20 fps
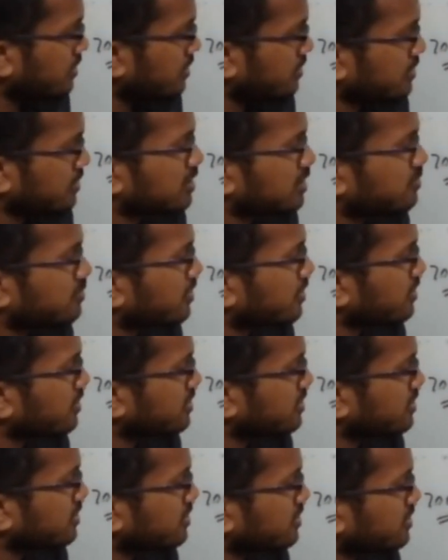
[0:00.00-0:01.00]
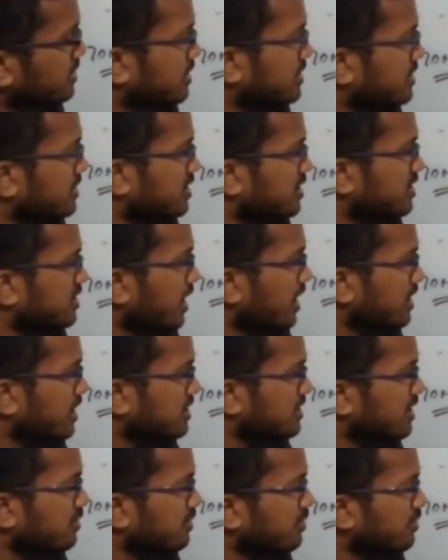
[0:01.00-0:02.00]
That's because this is
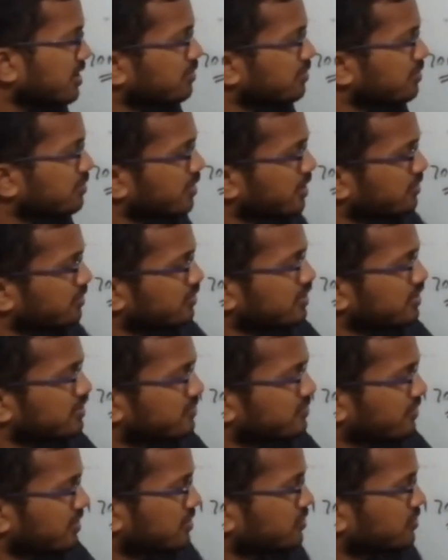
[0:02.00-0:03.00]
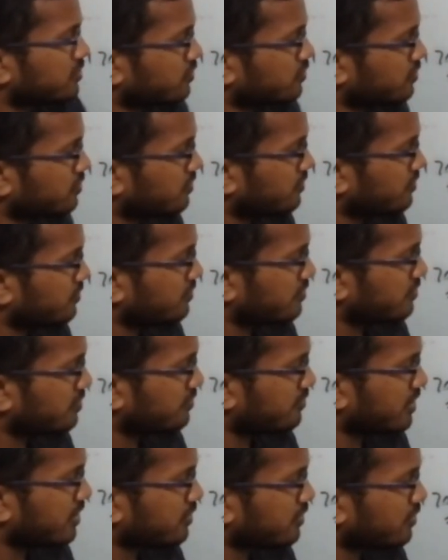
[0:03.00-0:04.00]
unstable compared to this one. So
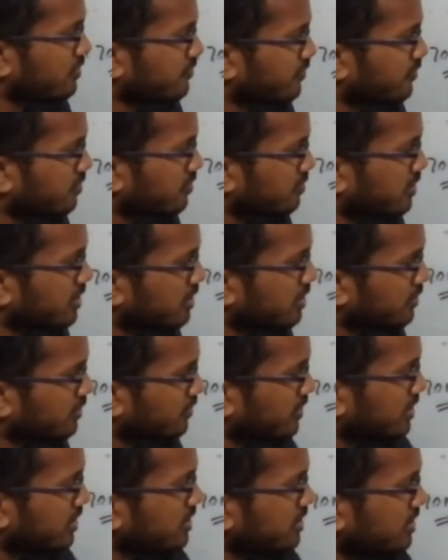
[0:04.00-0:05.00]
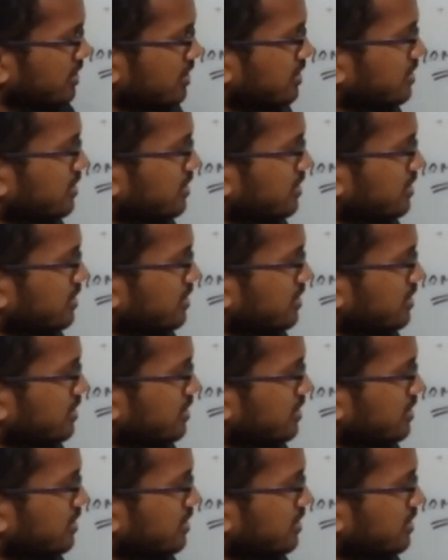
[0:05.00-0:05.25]
when going from here to here,